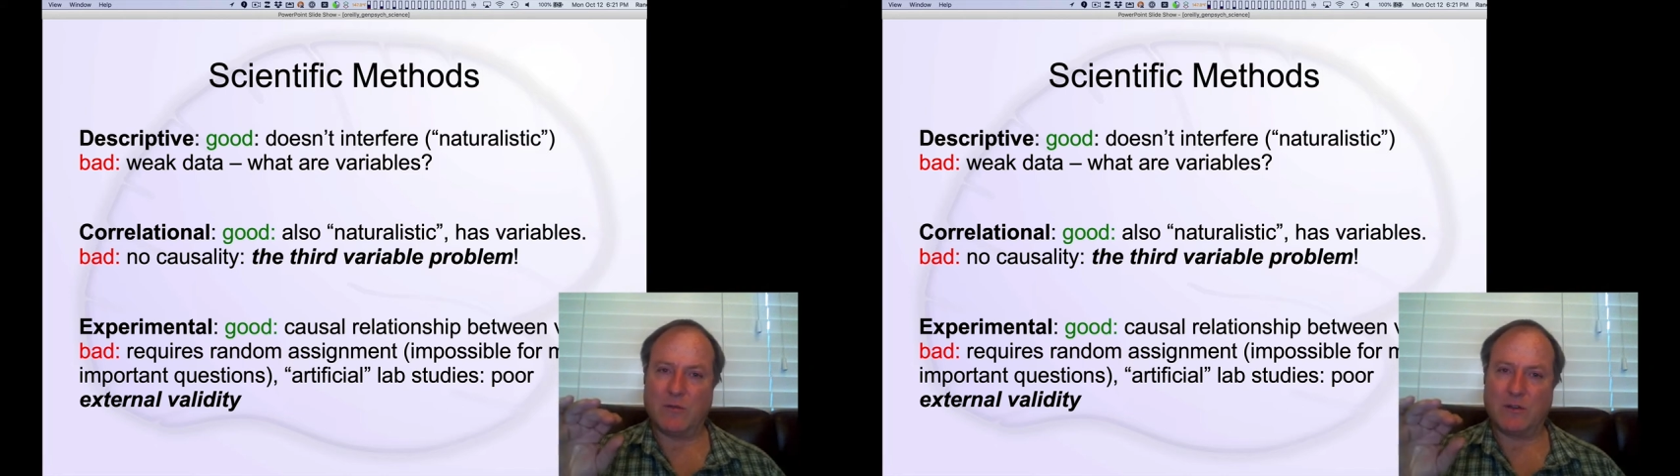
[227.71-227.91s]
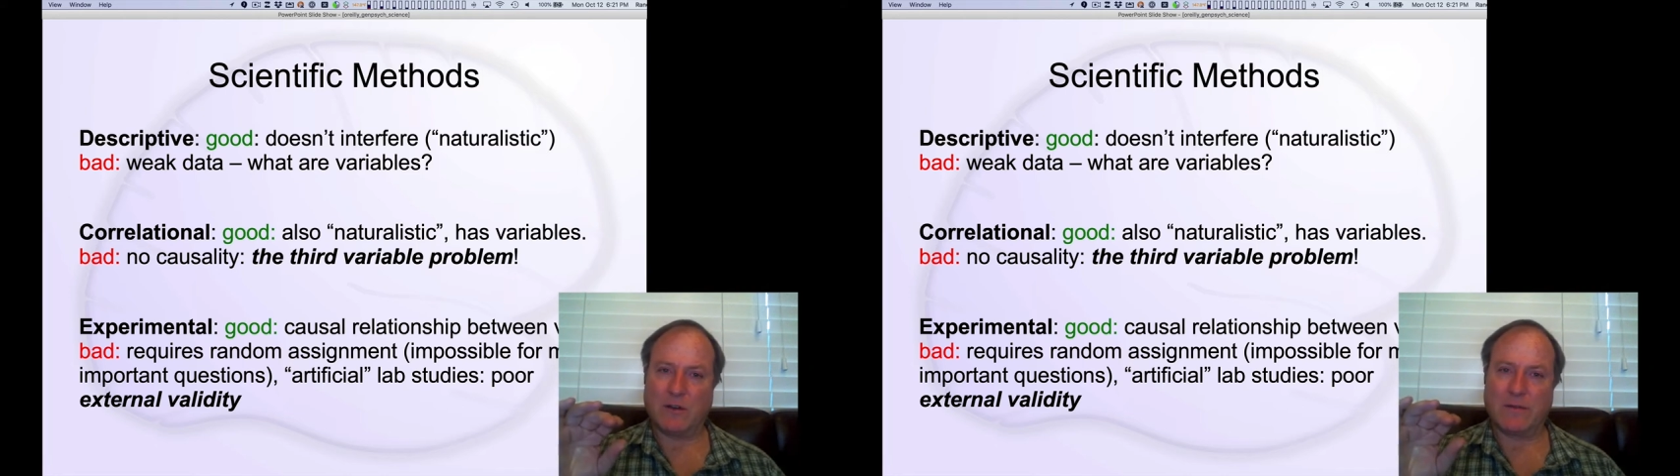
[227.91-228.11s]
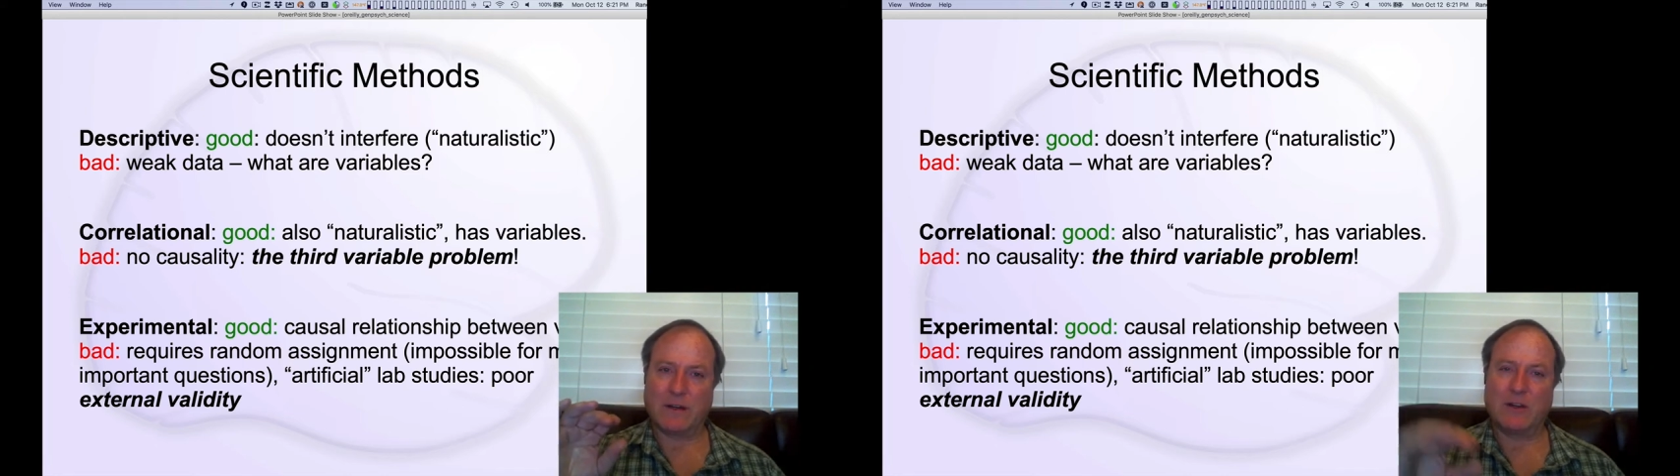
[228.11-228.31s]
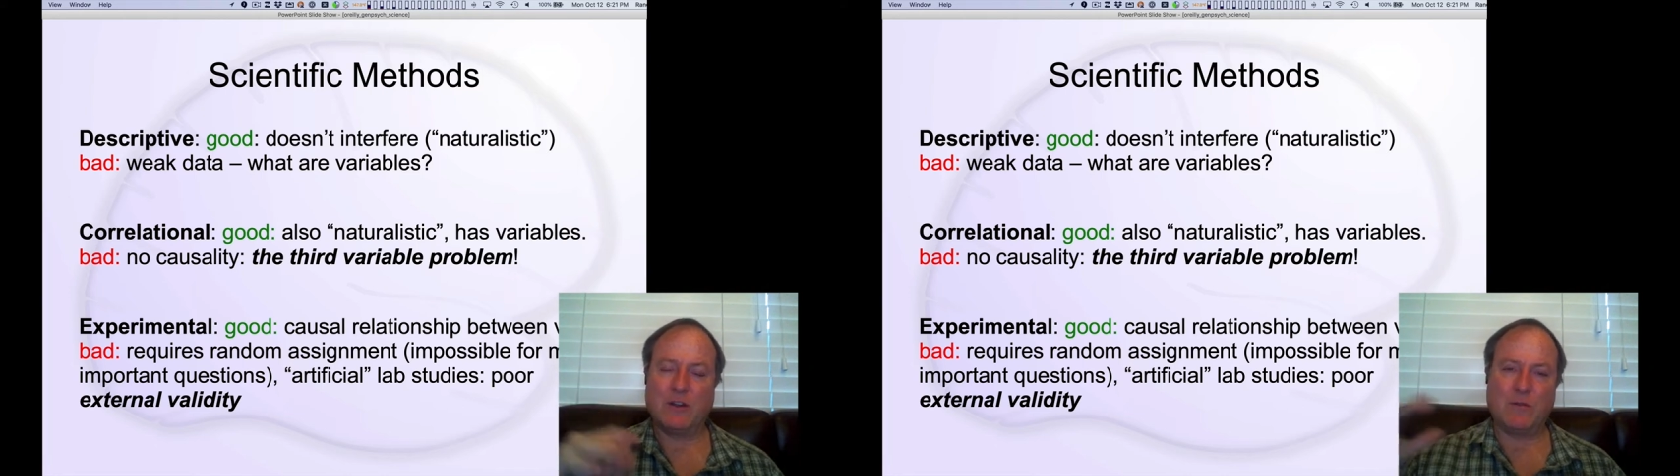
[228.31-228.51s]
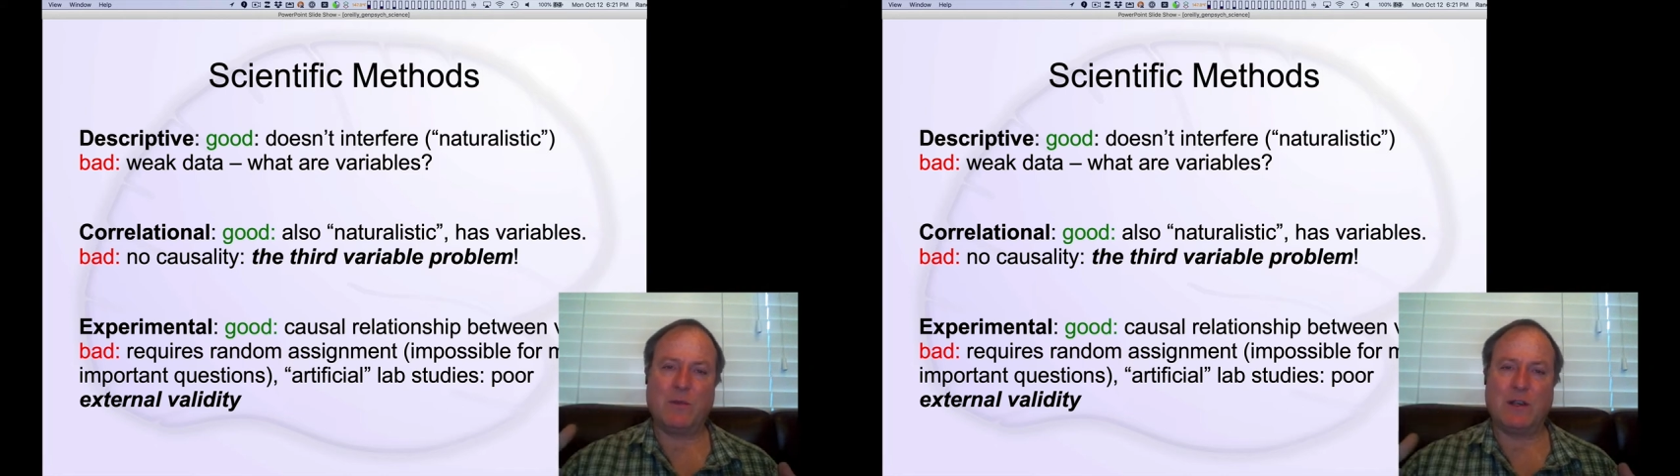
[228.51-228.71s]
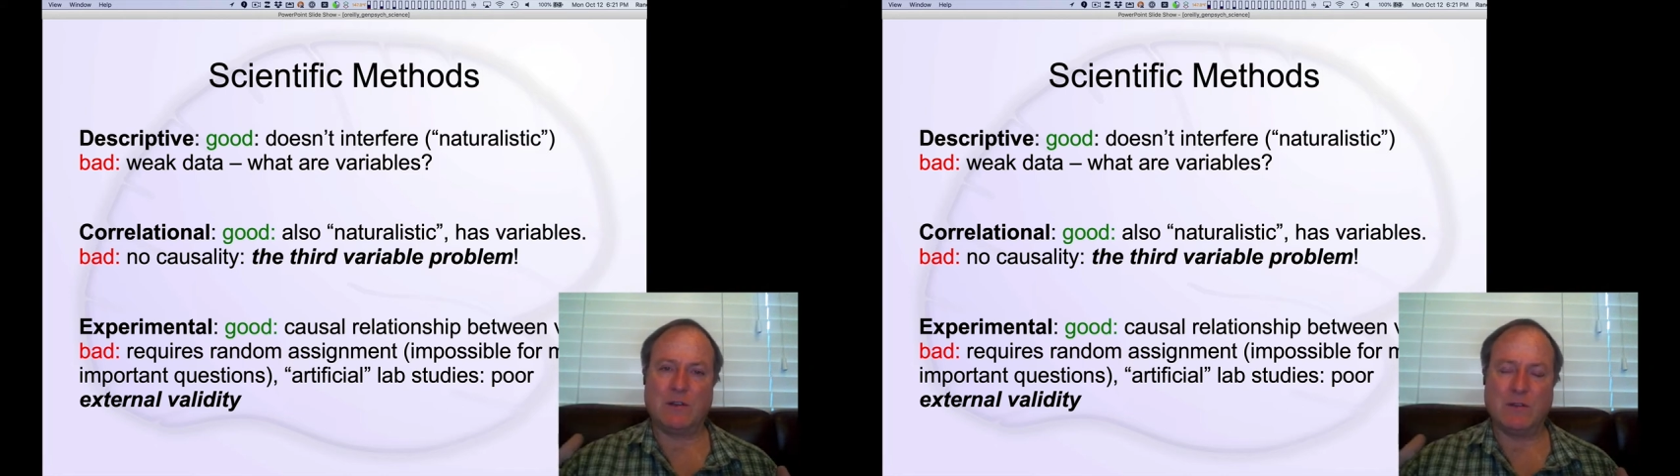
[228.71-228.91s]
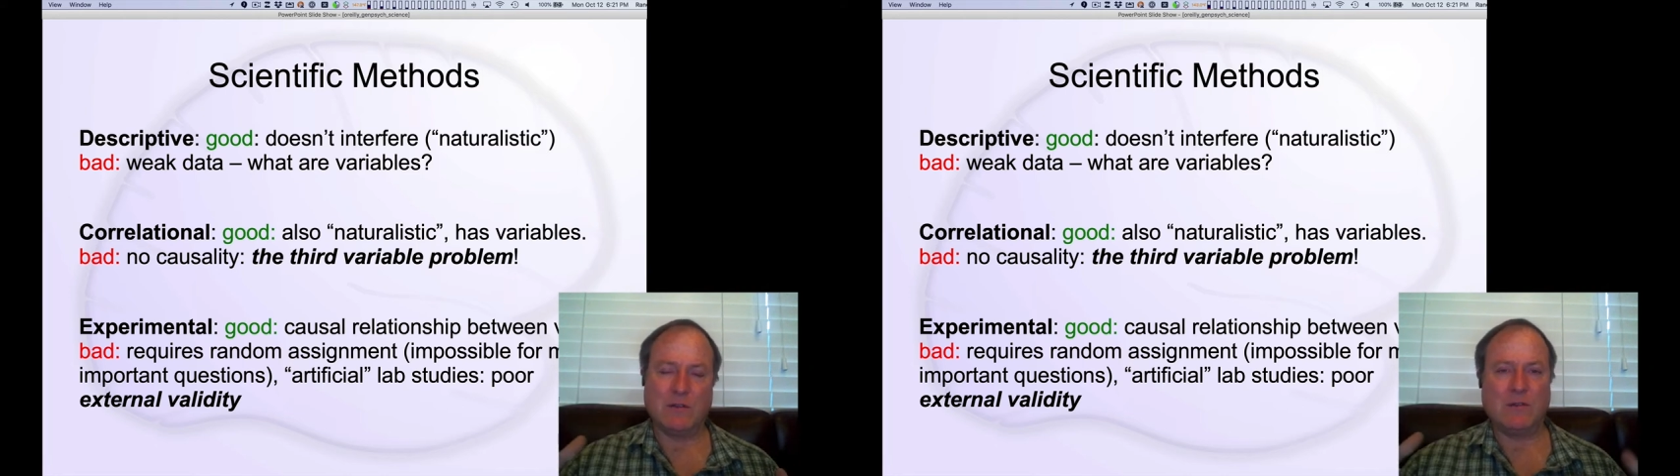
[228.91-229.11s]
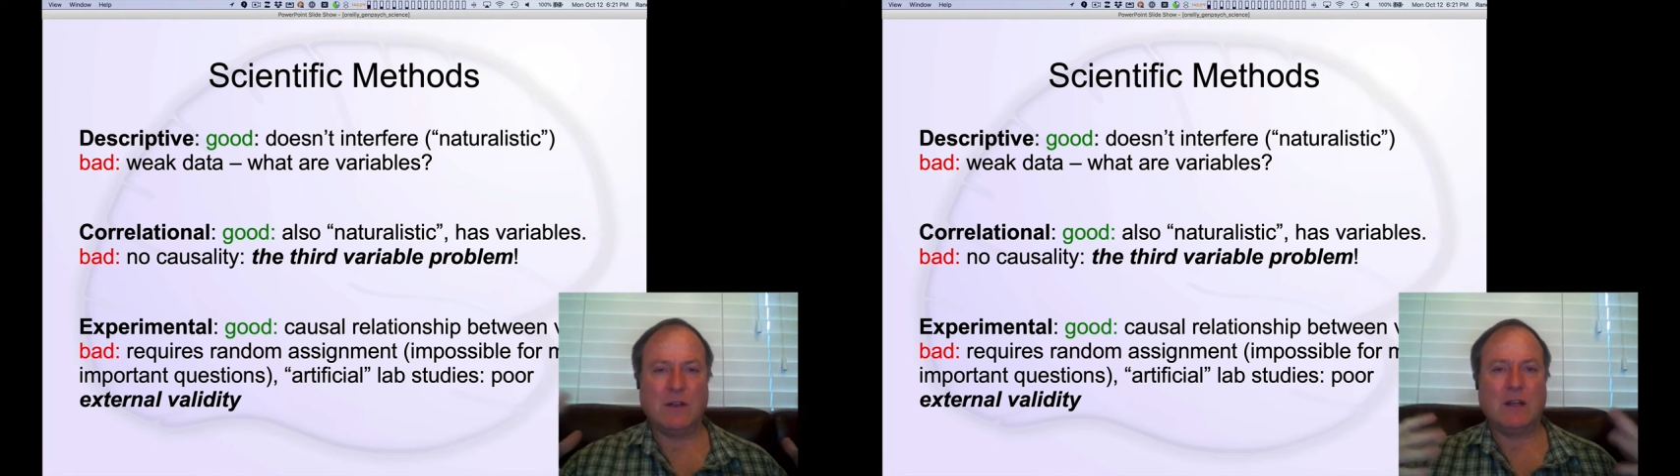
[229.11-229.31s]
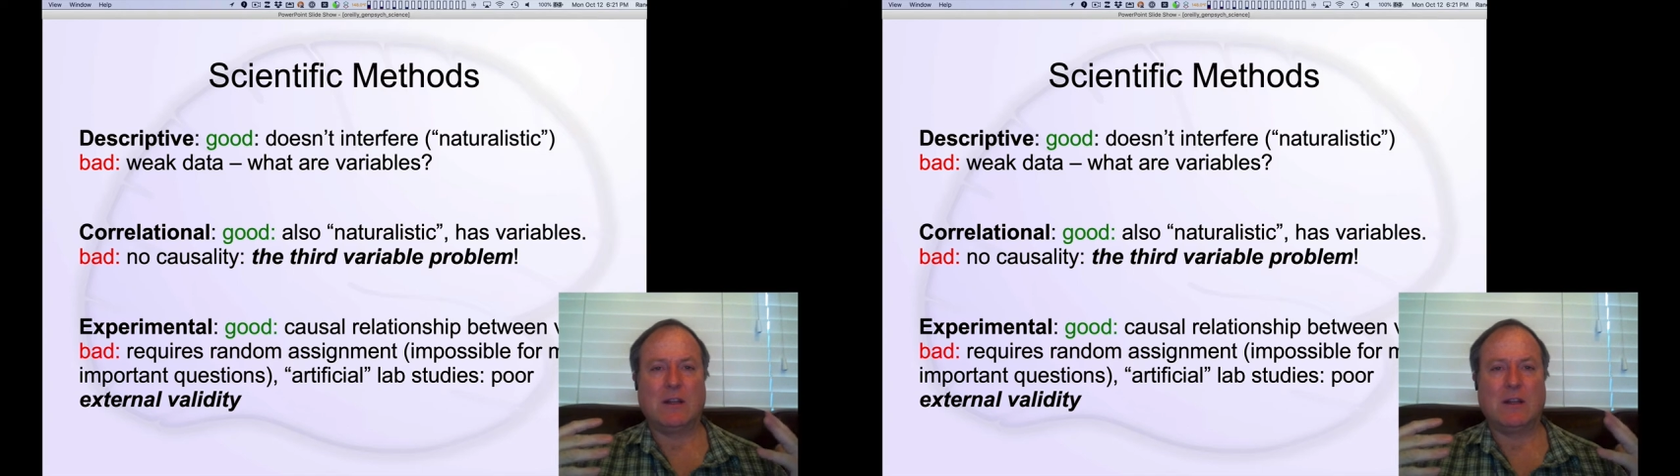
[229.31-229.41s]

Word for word: observing could be due